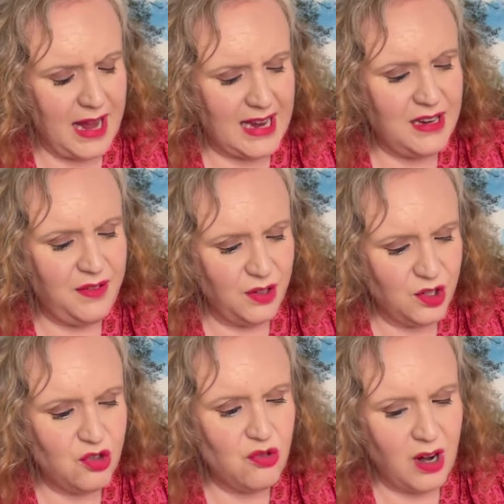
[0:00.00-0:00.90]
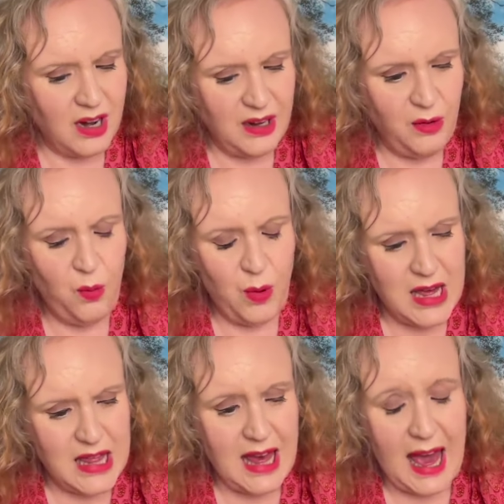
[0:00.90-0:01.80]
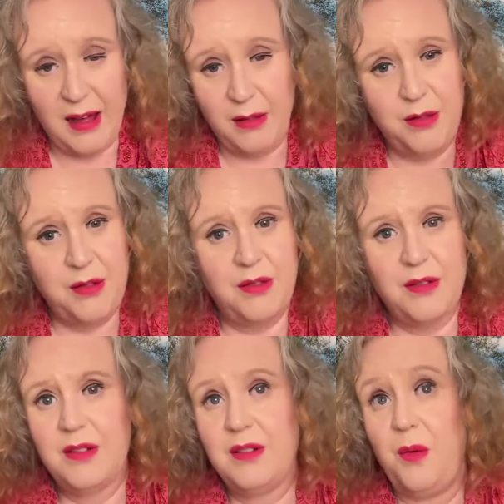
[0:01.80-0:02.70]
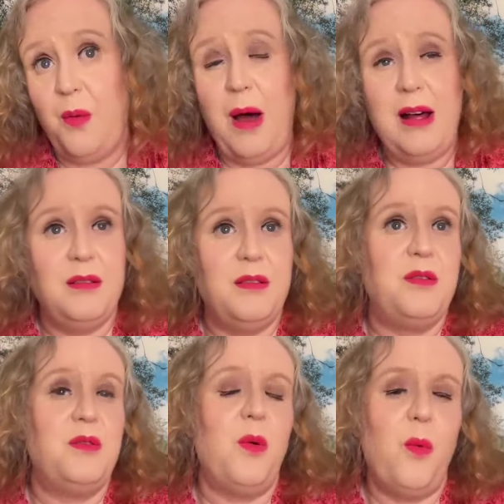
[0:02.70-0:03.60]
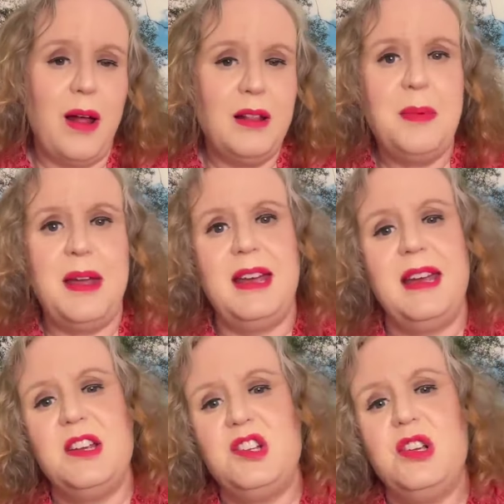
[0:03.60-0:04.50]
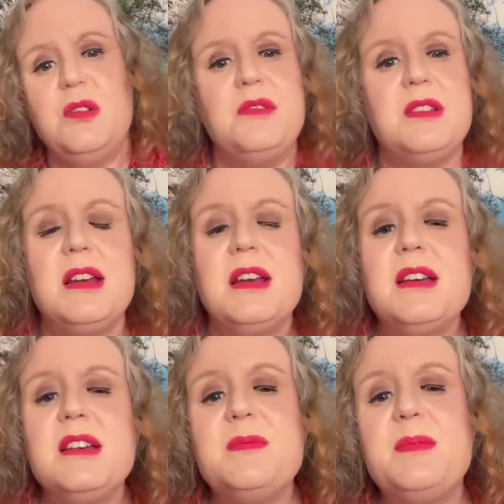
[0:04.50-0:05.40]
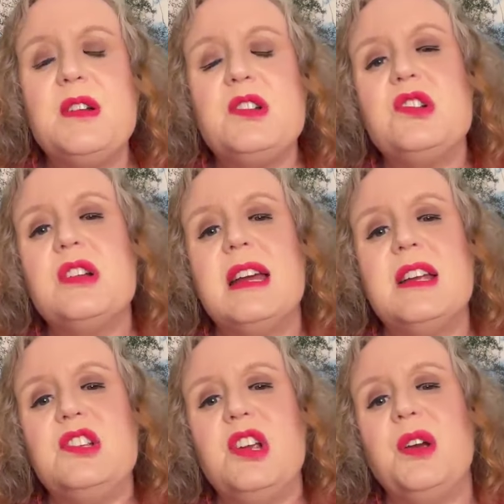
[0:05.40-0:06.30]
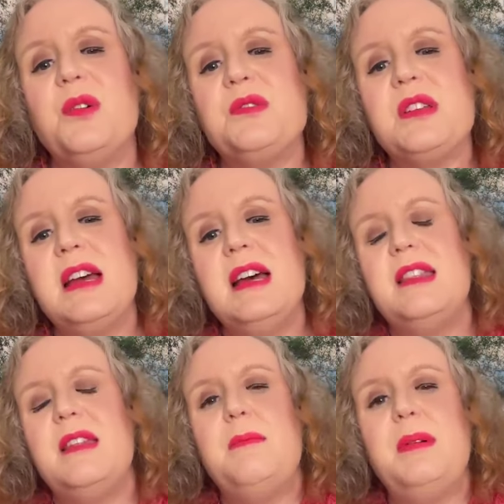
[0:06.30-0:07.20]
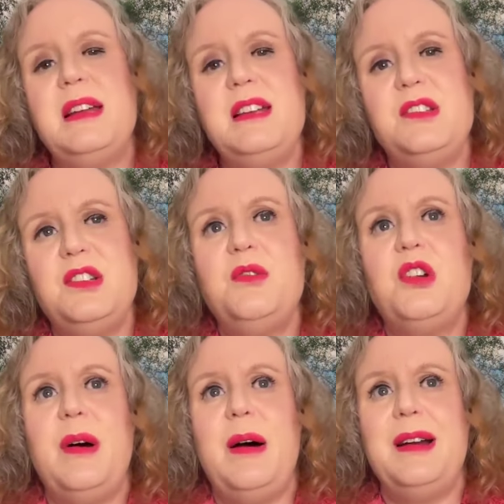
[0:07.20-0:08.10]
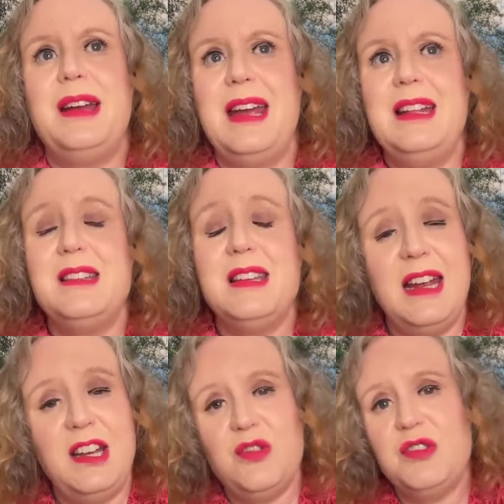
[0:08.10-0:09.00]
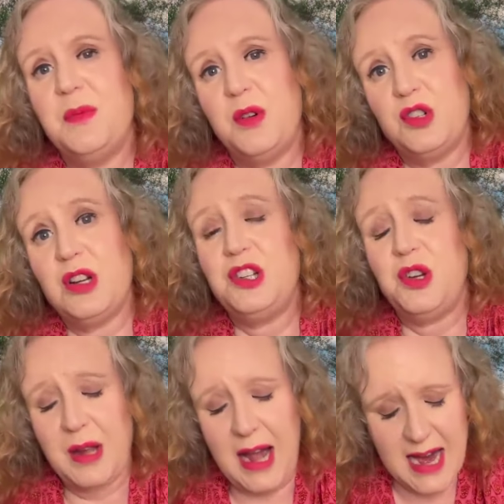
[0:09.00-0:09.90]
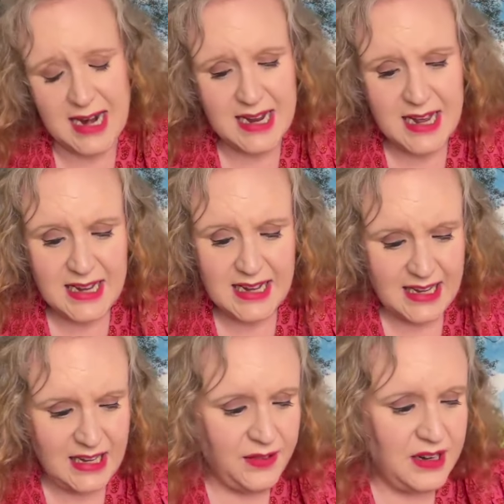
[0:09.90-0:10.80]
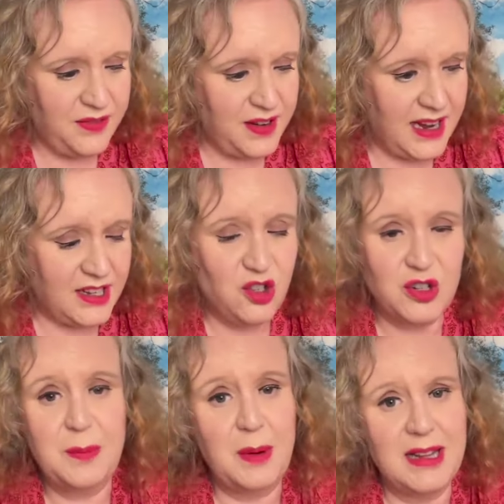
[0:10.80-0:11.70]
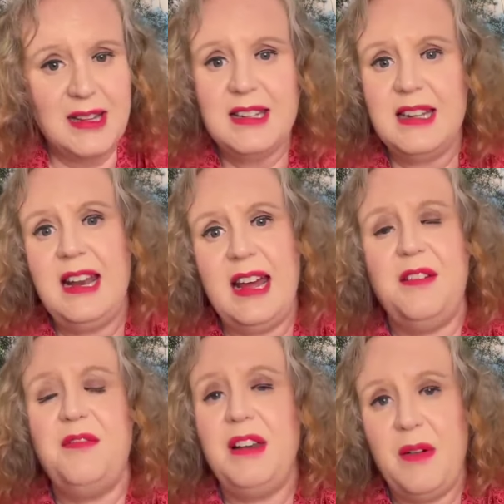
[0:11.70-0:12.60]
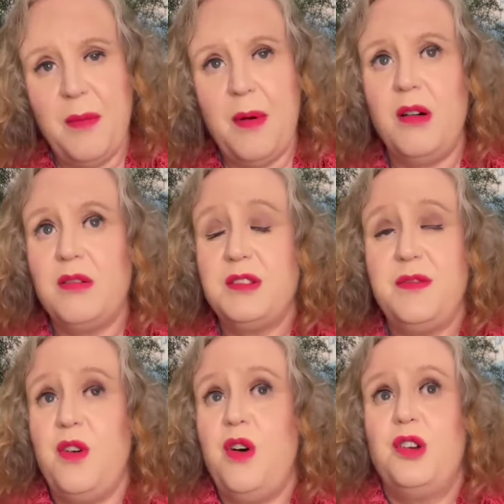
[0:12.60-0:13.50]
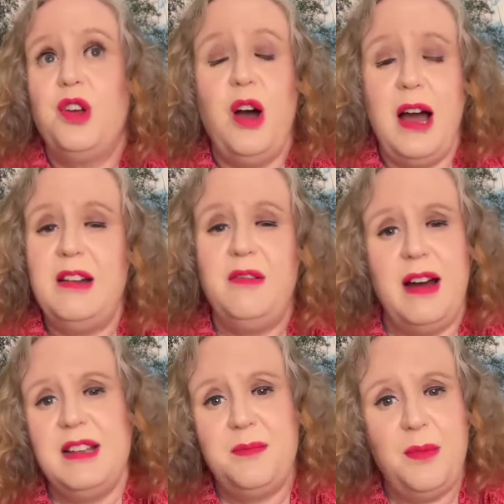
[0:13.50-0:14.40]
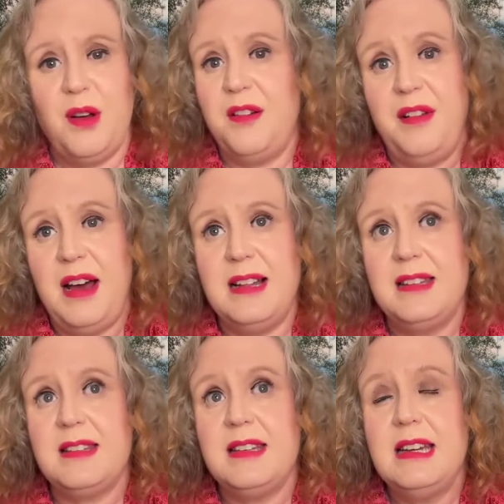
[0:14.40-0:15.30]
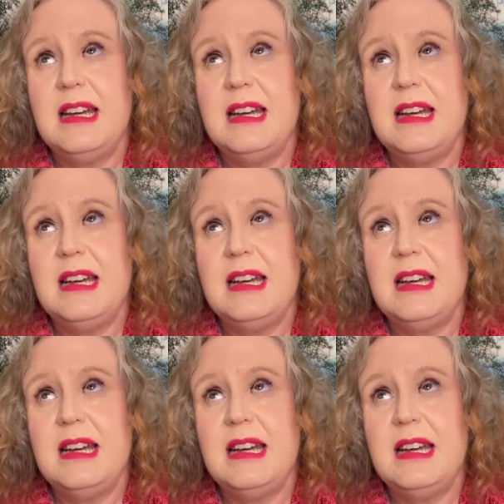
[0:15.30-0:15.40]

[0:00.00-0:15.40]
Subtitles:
if you're struggling with health, wealth, well-being issues, spiritual issues, then please do go out and get into nature as much as you can, even if it is just planting a flower box for your high-rise block of flats,